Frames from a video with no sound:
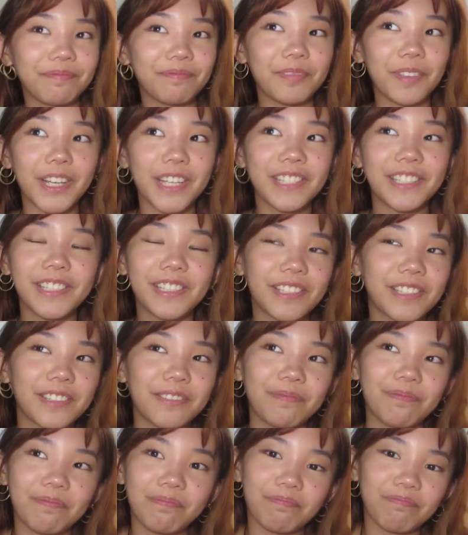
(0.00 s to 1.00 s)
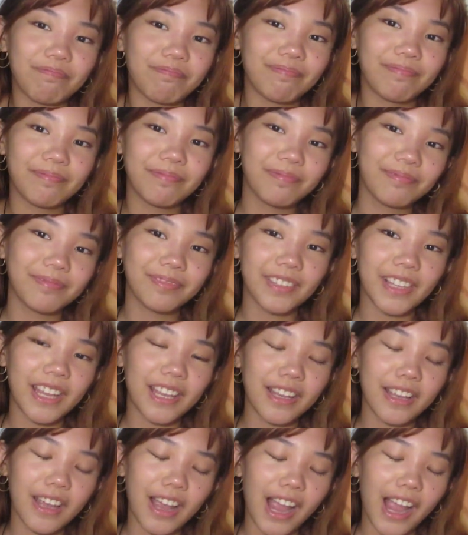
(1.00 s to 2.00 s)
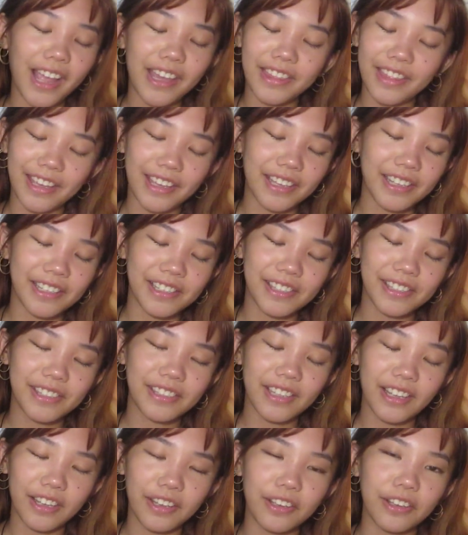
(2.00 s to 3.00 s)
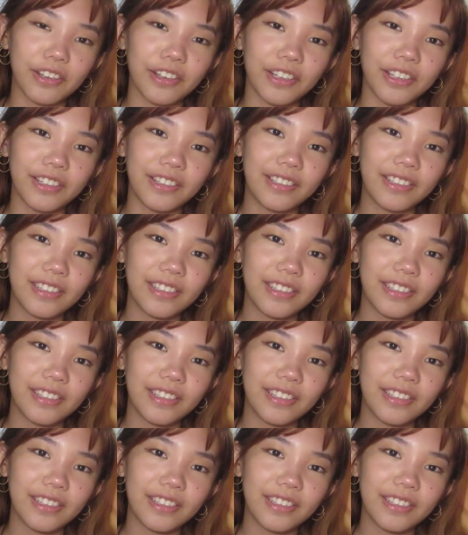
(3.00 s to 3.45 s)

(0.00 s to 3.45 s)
which I think is a good